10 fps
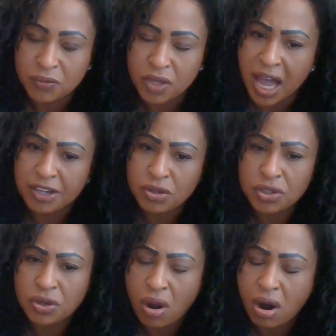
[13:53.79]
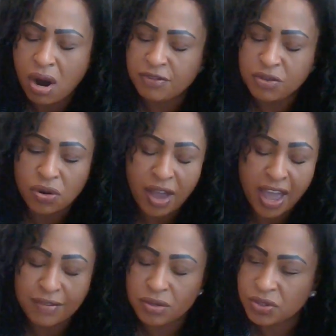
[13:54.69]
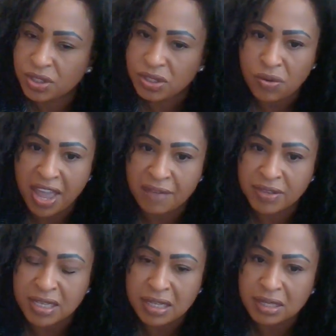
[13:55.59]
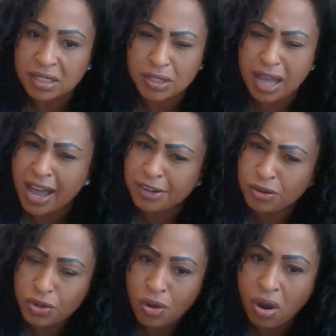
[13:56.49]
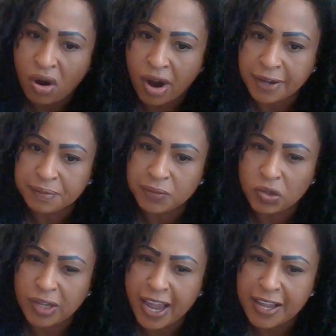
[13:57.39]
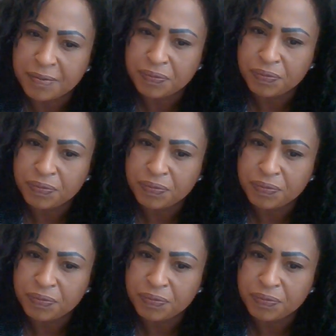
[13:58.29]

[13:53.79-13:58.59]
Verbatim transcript: God know your heart. If you don't have it, you just don't have it. This God know your heart. Okay?